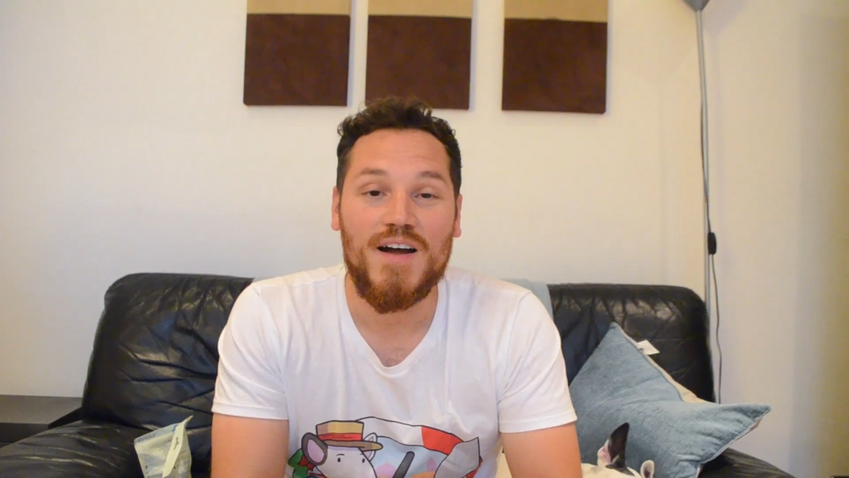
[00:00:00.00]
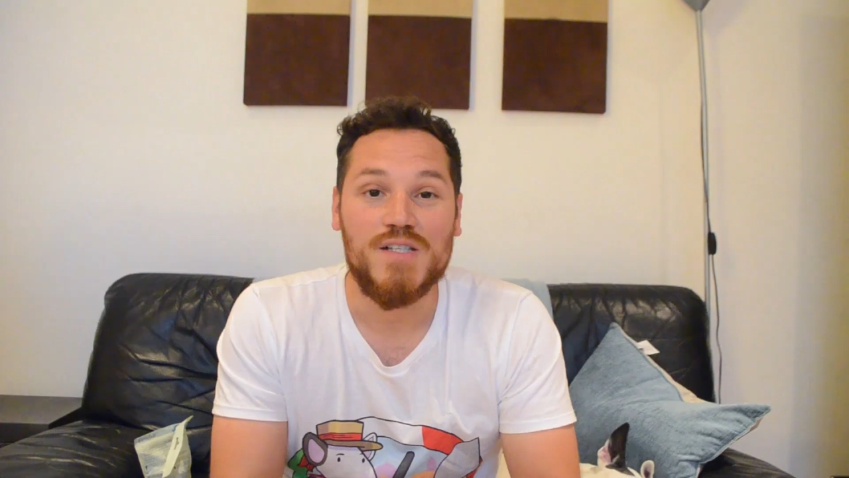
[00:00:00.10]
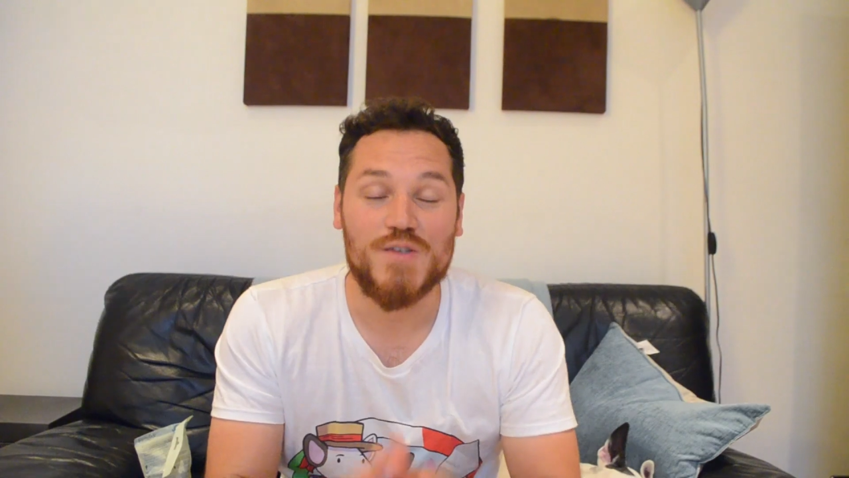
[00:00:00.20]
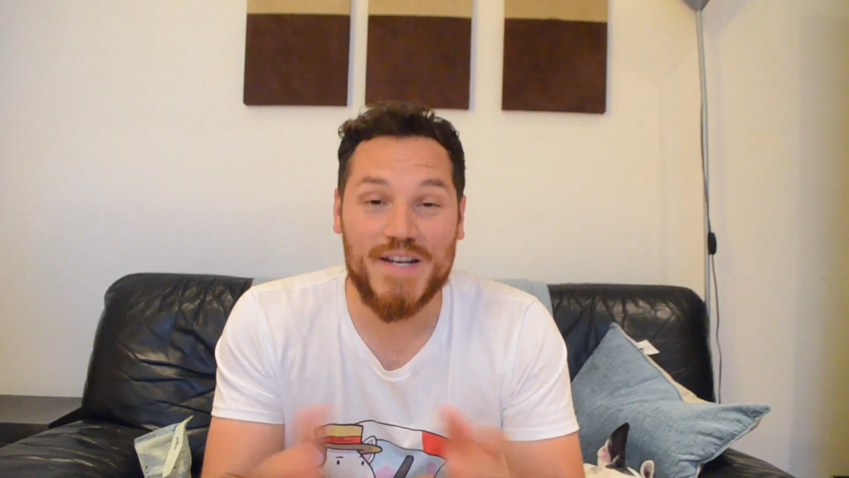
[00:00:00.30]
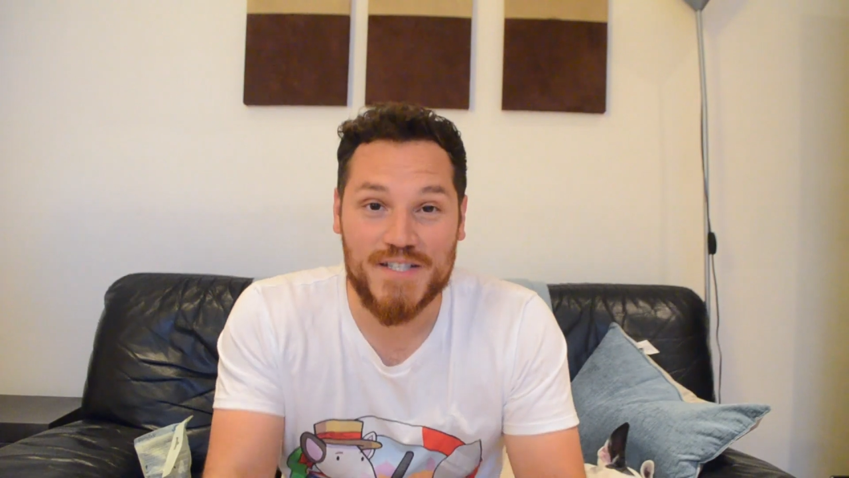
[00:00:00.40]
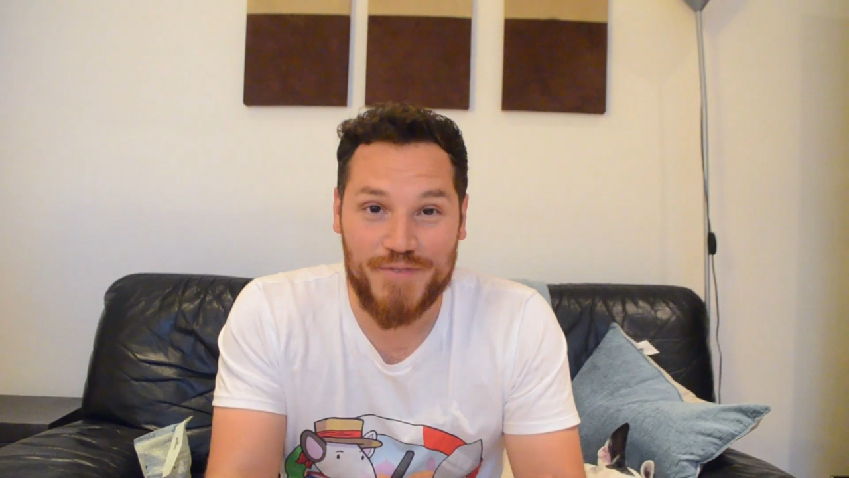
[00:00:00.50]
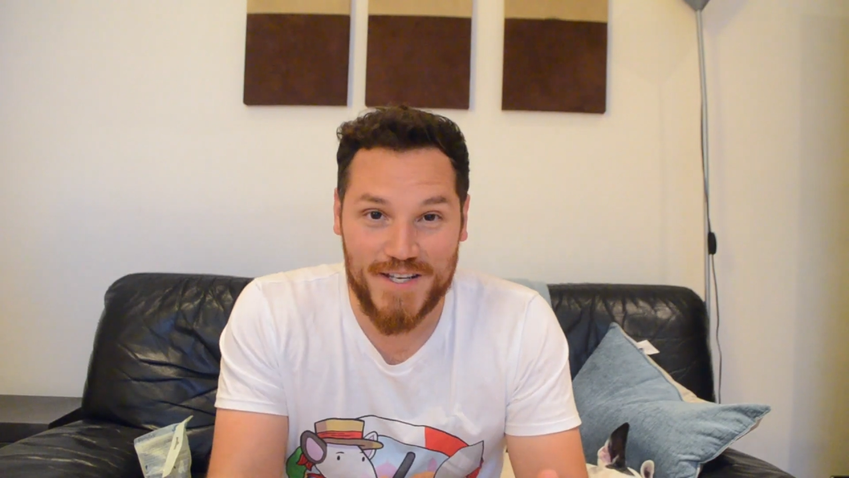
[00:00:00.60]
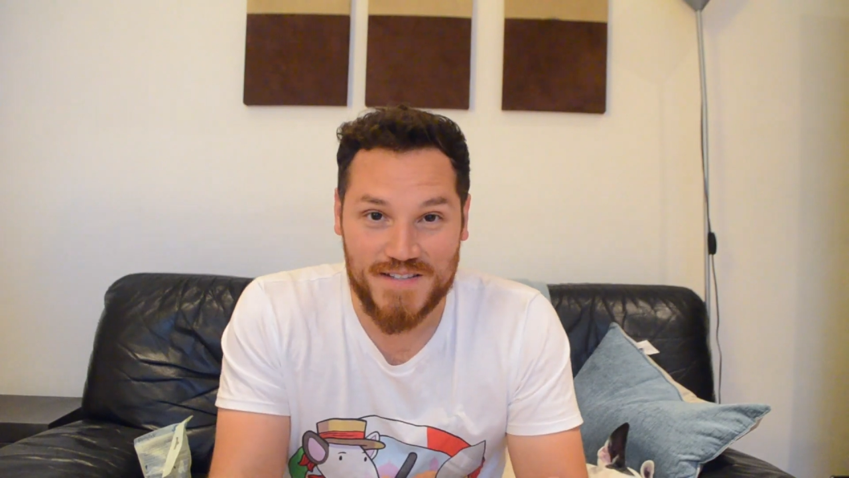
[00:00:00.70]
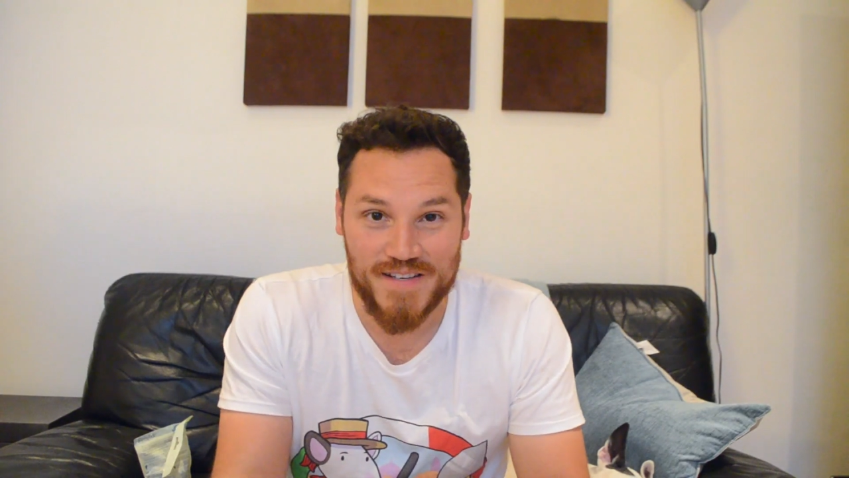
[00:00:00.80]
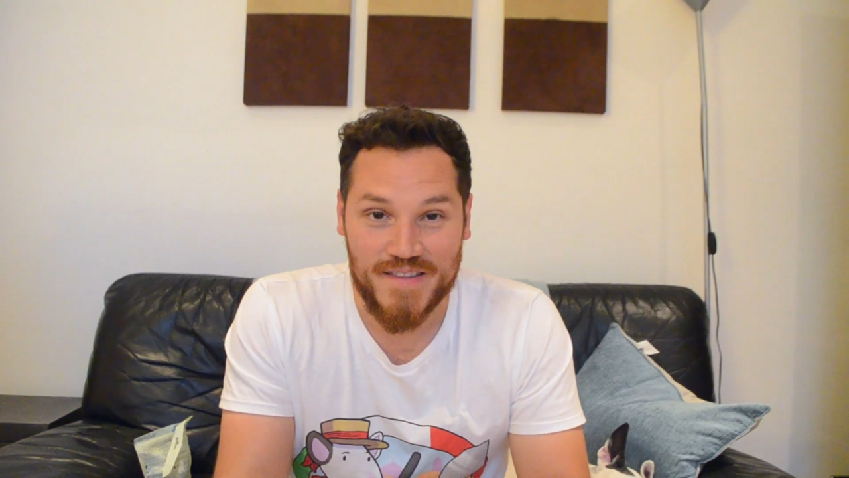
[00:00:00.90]
So let's
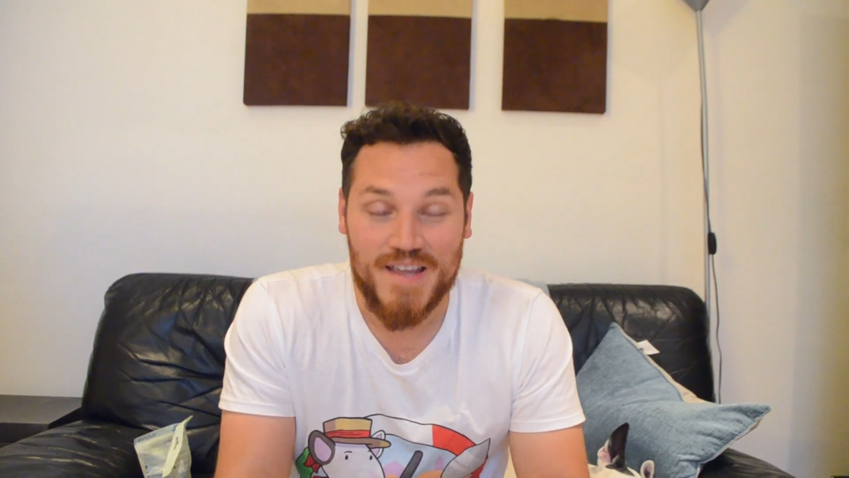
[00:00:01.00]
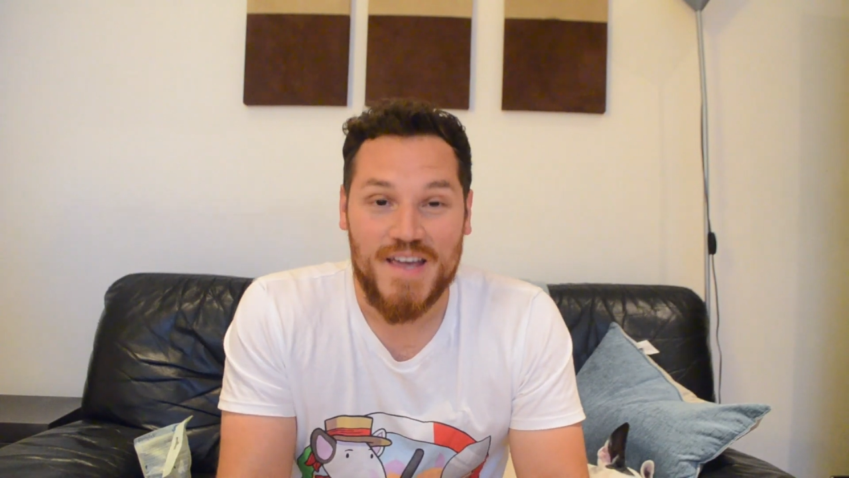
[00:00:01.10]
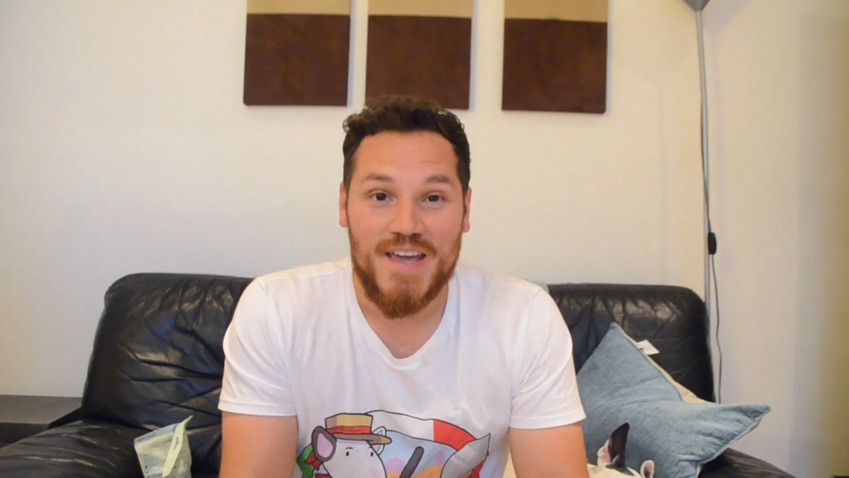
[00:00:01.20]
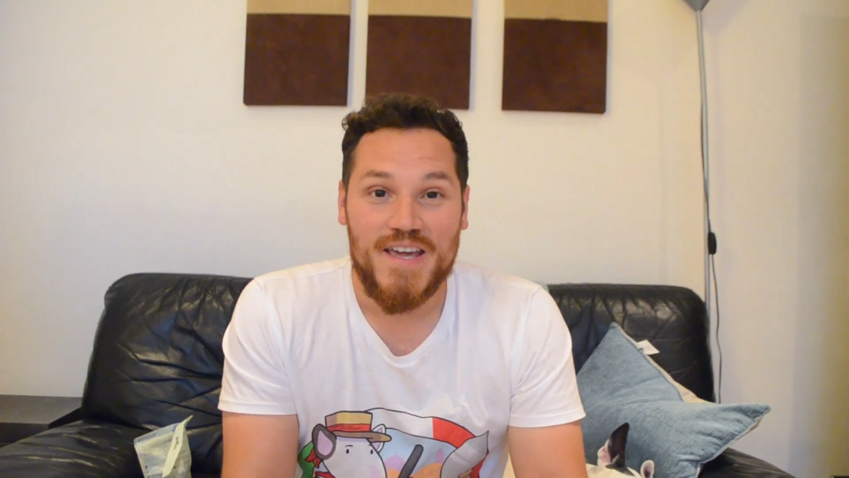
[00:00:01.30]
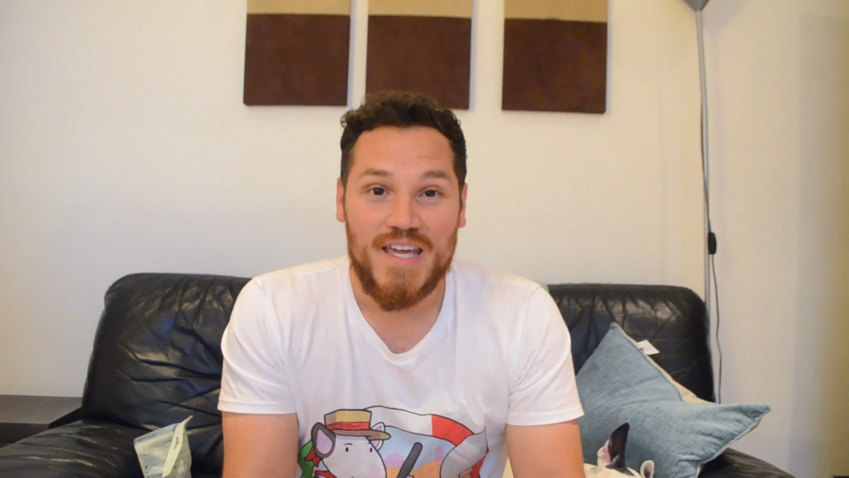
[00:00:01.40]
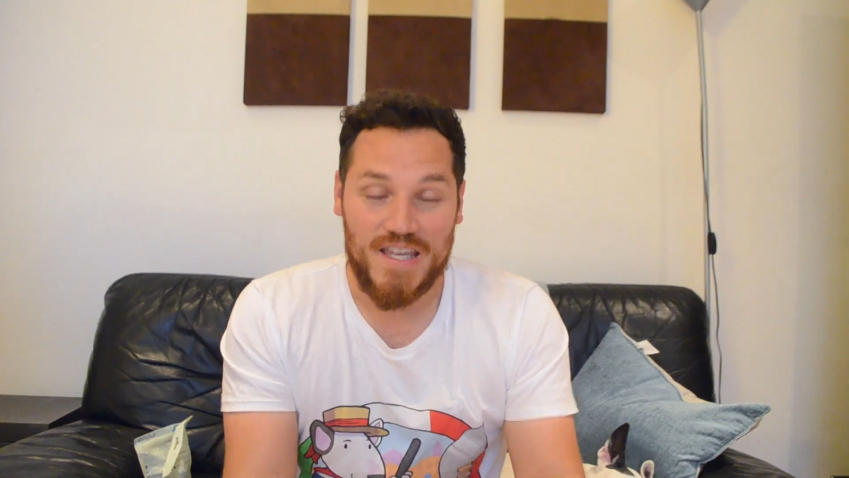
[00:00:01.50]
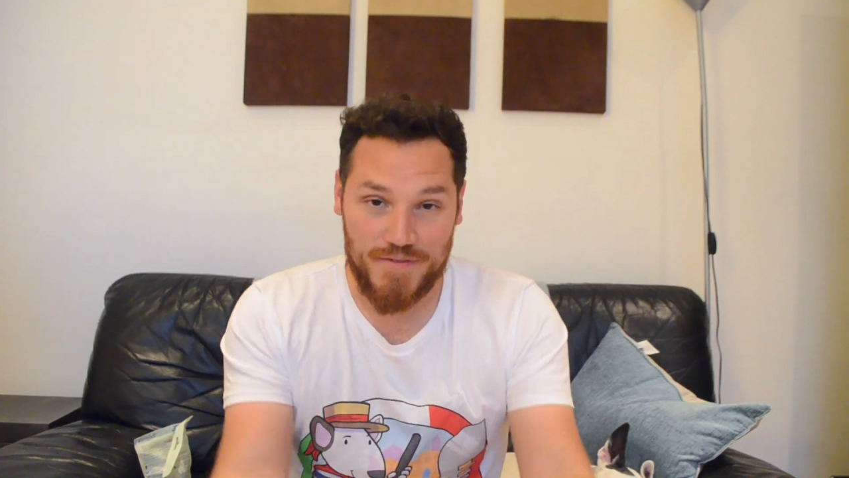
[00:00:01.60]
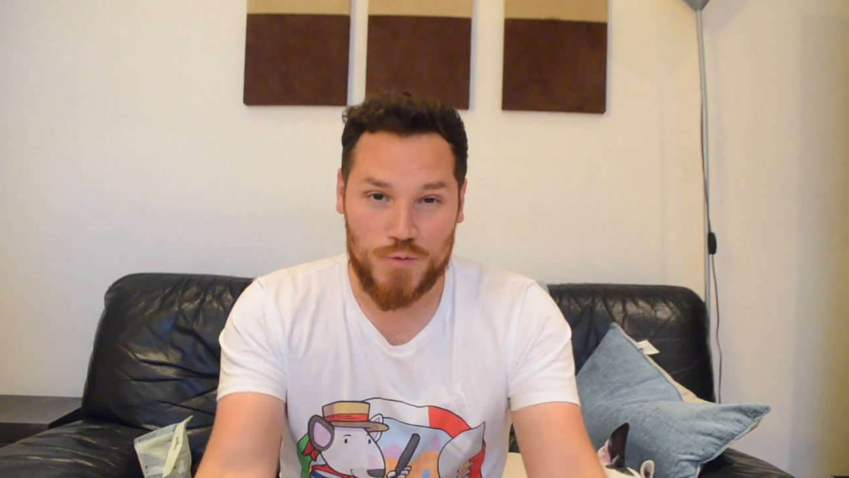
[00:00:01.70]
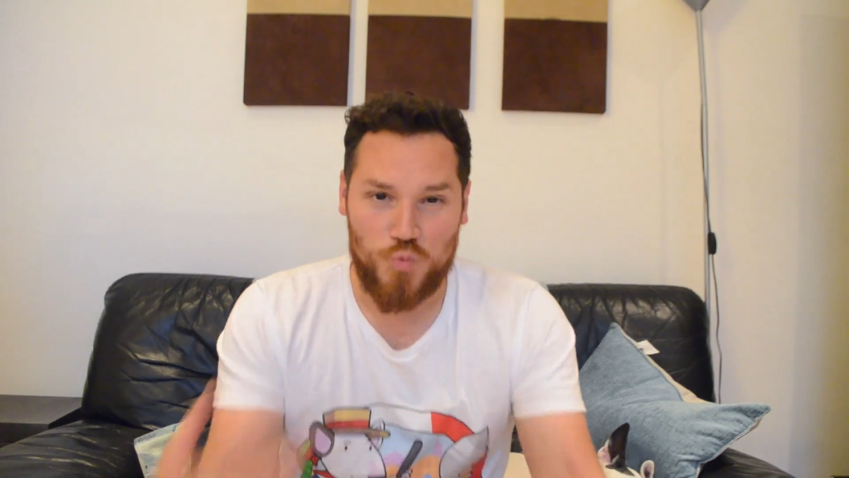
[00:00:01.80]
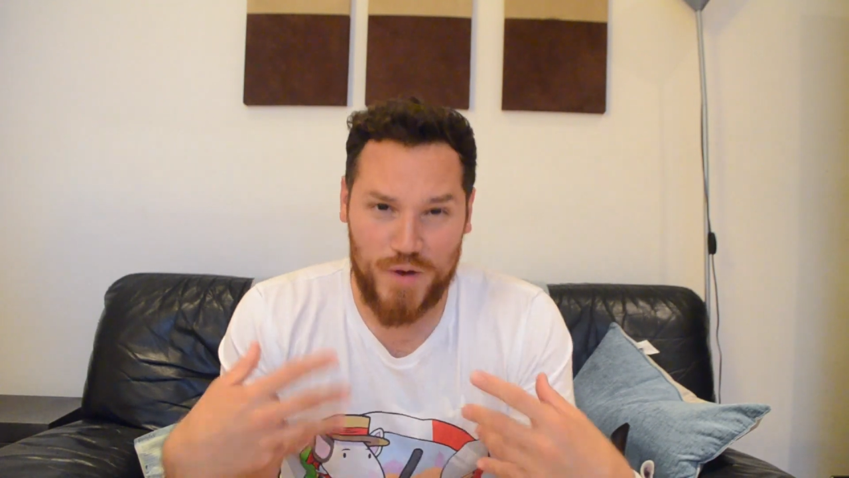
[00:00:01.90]
face it,
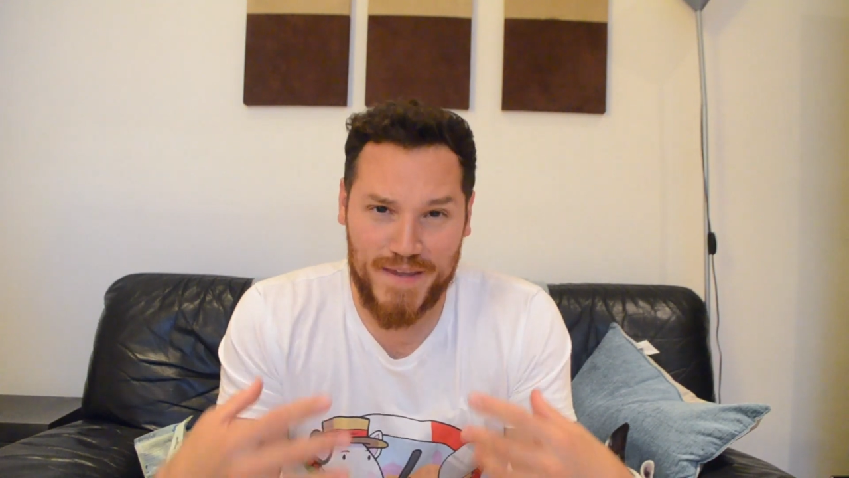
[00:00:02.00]
even we